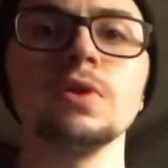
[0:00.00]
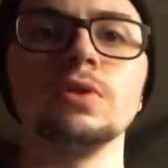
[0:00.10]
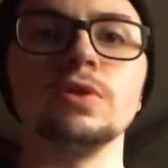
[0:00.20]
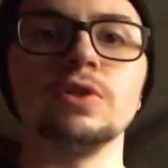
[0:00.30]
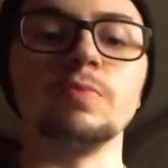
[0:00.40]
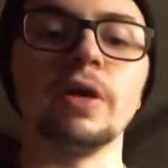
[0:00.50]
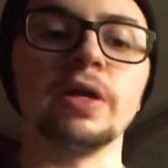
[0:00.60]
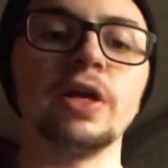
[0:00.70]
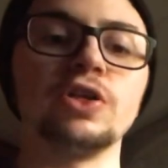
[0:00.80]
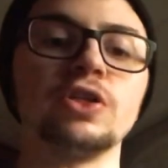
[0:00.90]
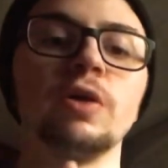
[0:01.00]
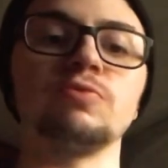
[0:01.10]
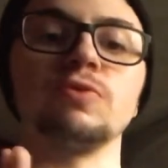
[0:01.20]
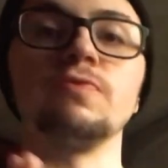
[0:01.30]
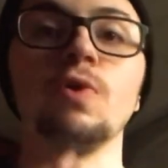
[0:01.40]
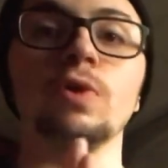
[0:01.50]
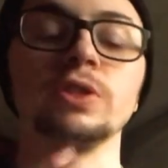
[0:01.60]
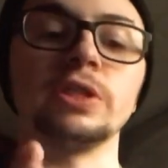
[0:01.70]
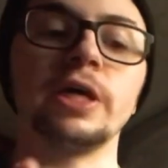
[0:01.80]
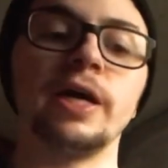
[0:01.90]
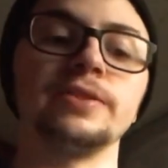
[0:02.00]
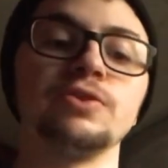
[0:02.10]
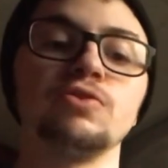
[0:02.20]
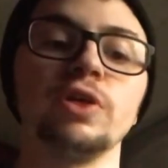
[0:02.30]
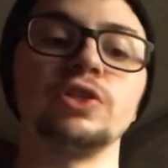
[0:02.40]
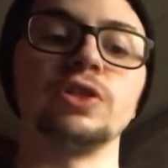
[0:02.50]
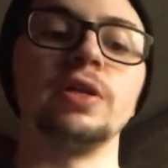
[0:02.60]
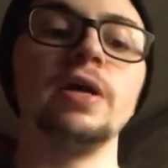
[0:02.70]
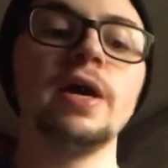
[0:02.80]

This medication helps with focus and concentration,